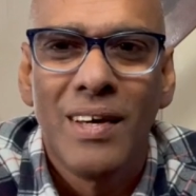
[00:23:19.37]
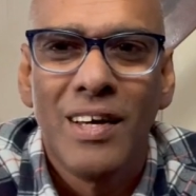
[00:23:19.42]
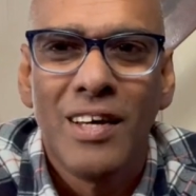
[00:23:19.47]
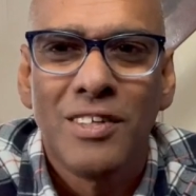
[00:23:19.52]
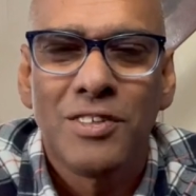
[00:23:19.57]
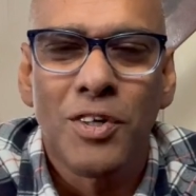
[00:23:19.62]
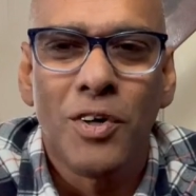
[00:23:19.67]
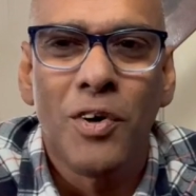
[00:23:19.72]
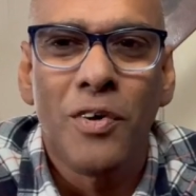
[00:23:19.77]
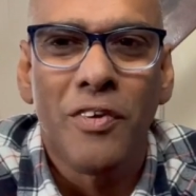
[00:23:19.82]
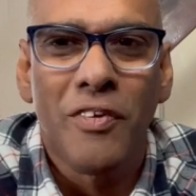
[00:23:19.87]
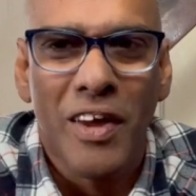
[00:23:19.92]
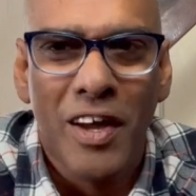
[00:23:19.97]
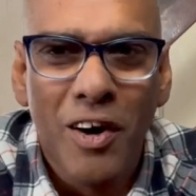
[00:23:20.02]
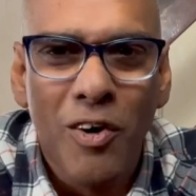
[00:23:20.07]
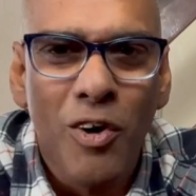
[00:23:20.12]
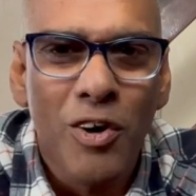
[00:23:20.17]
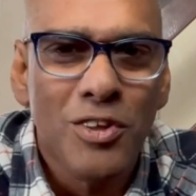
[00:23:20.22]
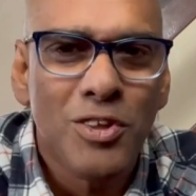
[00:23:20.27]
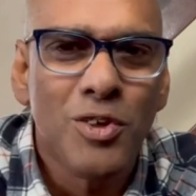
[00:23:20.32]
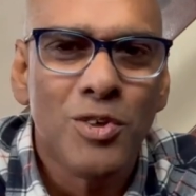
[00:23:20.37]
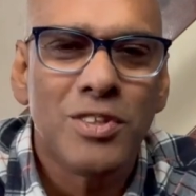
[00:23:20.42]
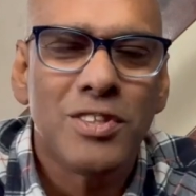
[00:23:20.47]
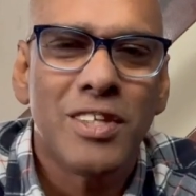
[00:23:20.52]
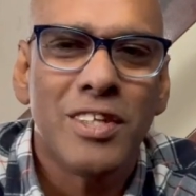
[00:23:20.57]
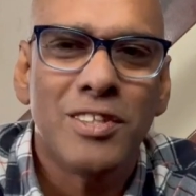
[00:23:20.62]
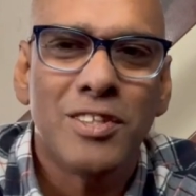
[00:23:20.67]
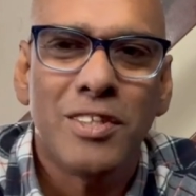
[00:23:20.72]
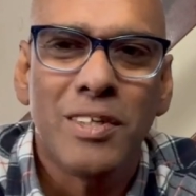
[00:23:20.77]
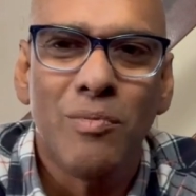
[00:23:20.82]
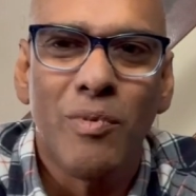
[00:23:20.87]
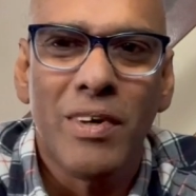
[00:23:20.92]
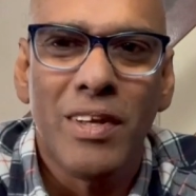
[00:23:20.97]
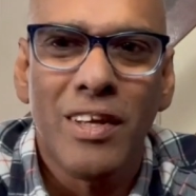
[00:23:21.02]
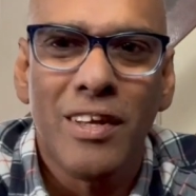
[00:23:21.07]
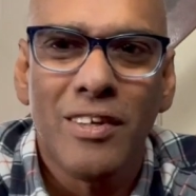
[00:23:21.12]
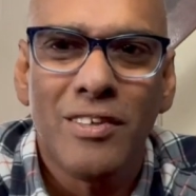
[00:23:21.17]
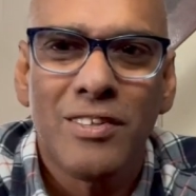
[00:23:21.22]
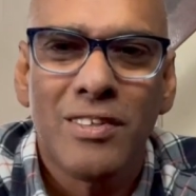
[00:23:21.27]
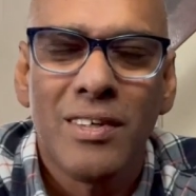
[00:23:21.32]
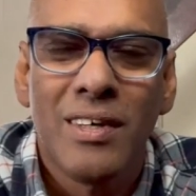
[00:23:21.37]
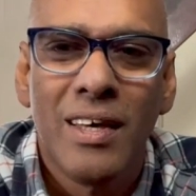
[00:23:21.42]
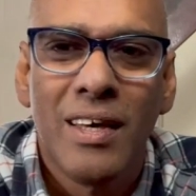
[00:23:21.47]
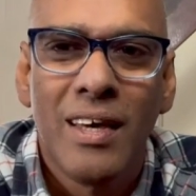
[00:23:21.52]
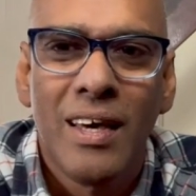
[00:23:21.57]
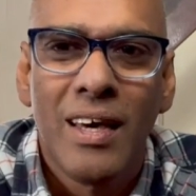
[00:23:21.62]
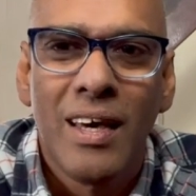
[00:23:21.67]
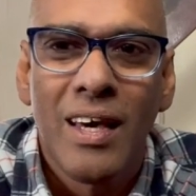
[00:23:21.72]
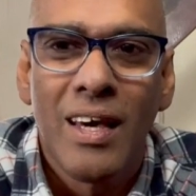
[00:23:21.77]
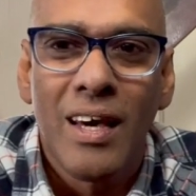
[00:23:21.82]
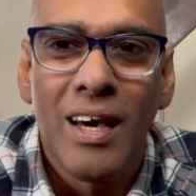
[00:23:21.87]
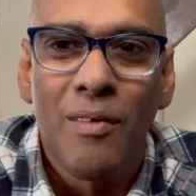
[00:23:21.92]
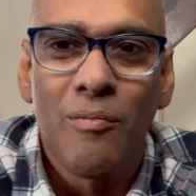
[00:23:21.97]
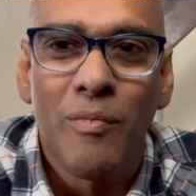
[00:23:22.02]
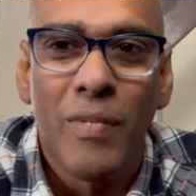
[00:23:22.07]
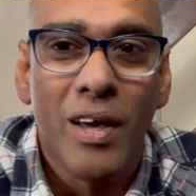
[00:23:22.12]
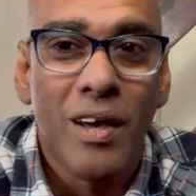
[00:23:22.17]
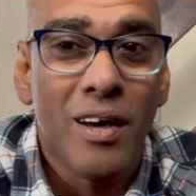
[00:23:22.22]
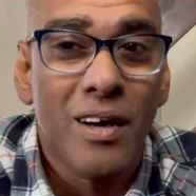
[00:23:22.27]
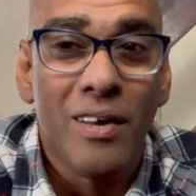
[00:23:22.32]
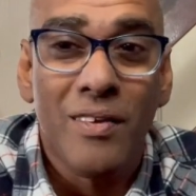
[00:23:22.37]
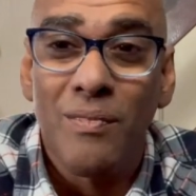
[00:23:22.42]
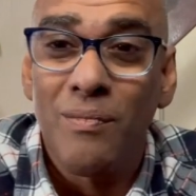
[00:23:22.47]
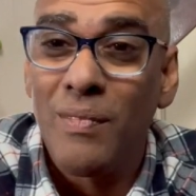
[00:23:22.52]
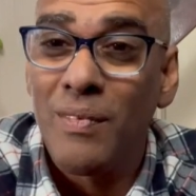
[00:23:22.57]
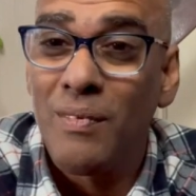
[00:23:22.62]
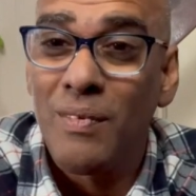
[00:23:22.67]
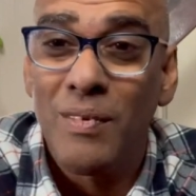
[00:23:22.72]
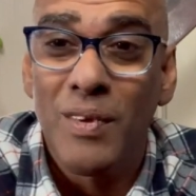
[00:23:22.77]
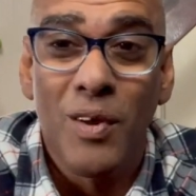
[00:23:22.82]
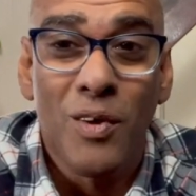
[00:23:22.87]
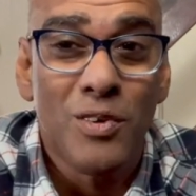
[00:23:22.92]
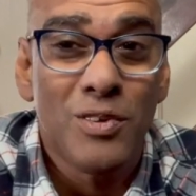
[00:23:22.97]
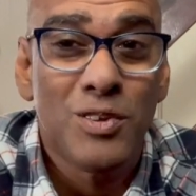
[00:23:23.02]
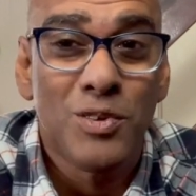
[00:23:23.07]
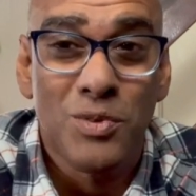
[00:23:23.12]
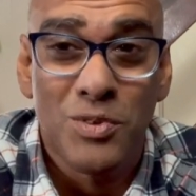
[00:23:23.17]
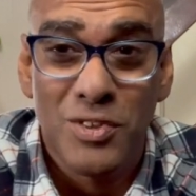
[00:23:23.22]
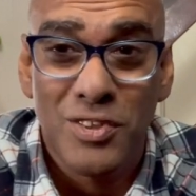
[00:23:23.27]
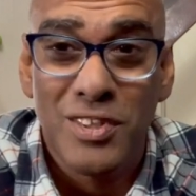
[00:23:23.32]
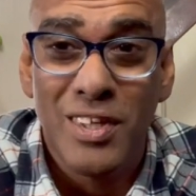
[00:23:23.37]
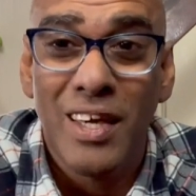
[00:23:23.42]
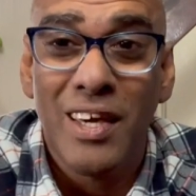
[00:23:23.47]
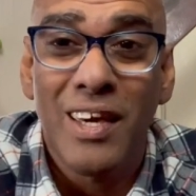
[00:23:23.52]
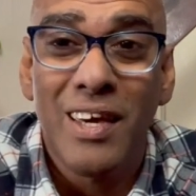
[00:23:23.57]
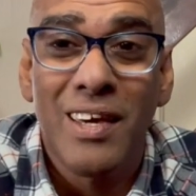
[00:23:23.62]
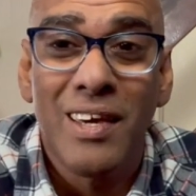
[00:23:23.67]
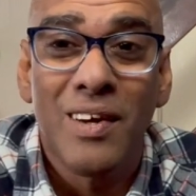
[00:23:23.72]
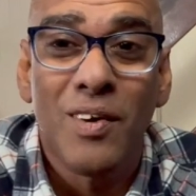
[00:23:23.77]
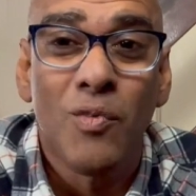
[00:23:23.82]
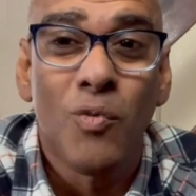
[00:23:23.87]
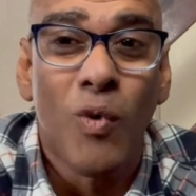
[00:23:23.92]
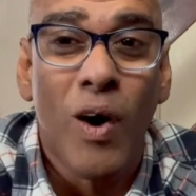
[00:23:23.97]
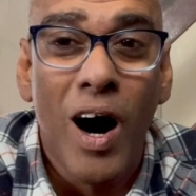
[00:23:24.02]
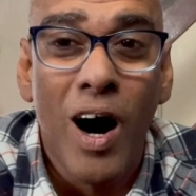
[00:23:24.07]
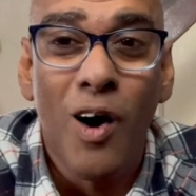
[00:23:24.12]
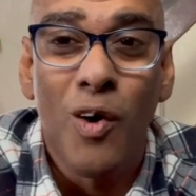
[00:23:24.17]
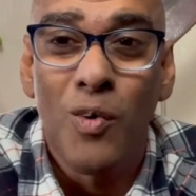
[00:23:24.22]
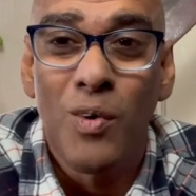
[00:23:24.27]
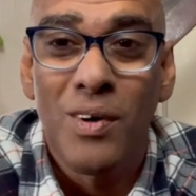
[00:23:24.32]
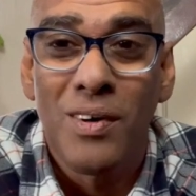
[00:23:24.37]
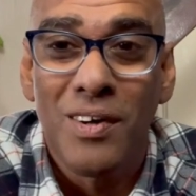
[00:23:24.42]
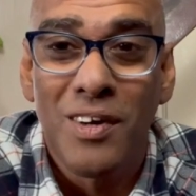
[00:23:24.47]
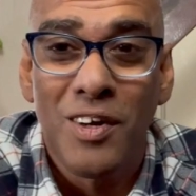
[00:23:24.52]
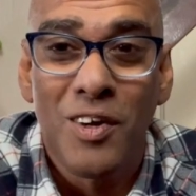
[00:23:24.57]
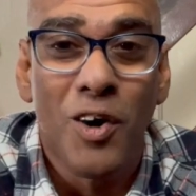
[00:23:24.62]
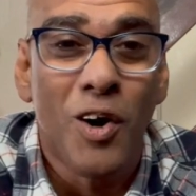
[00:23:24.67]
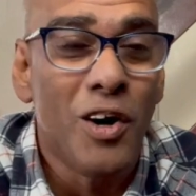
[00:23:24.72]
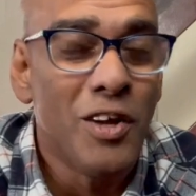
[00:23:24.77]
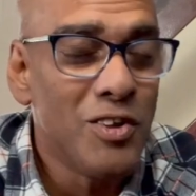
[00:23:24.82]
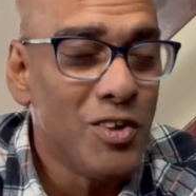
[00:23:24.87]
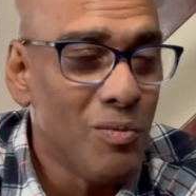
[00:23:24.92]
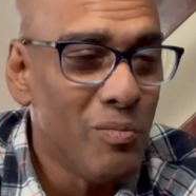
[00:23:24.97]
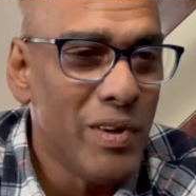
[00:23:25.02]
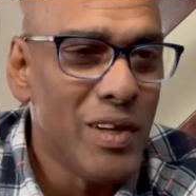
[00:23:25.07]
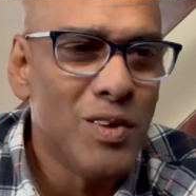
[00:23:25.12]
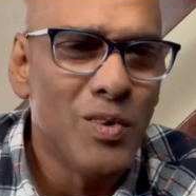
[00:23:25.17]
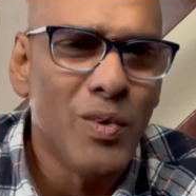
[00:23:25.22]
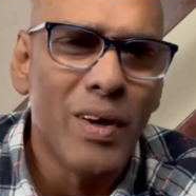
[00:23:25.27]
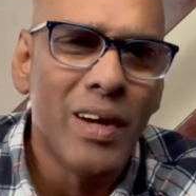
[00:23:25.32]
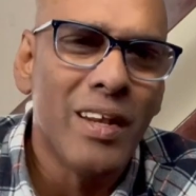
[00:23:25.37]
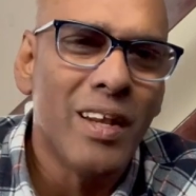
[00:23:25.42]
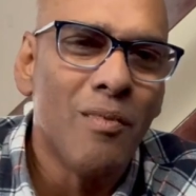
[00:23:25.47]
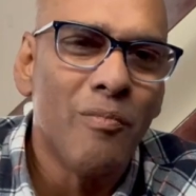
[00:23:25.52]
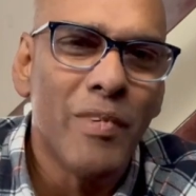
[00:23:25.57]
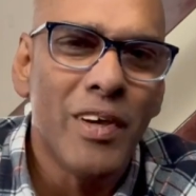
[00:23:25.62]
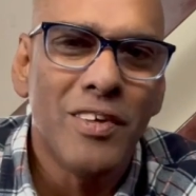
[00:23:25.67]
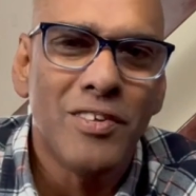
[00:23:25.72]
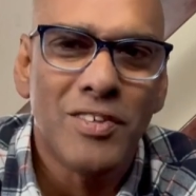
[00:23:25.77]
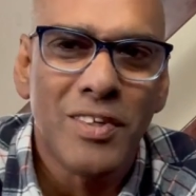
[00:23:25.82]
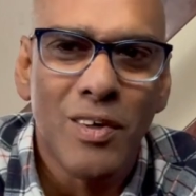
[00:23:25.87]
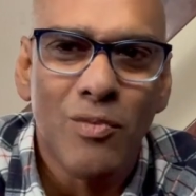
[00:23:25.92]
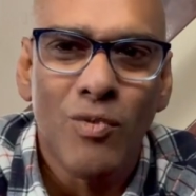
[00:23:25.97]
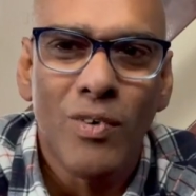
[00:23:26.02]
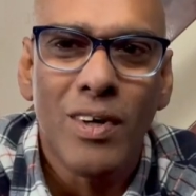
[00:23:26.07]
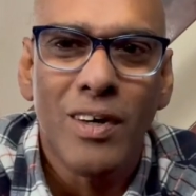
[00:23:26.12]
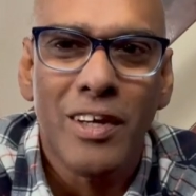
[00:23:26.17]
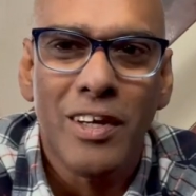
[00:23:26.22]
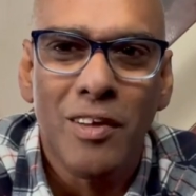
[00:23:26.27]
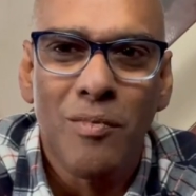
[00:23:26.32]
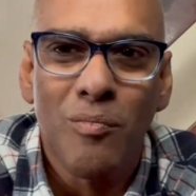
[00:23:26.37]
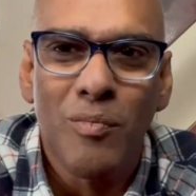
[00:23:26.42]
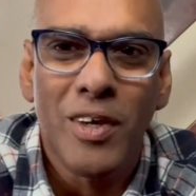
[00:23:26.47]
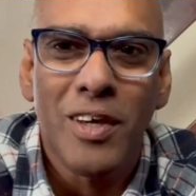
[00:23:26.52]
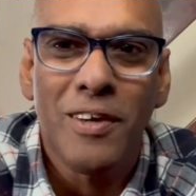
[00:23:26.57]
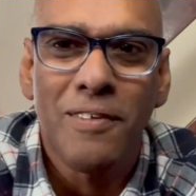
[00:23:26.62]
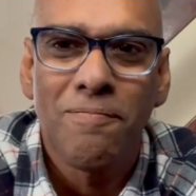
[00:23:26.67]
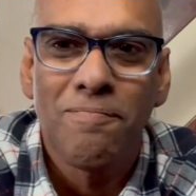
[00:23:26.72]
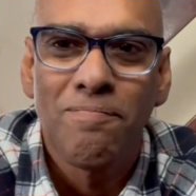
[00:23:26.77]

So record those testimonies, because, you know, to see, wow, God, you've been doing an amazing work in me.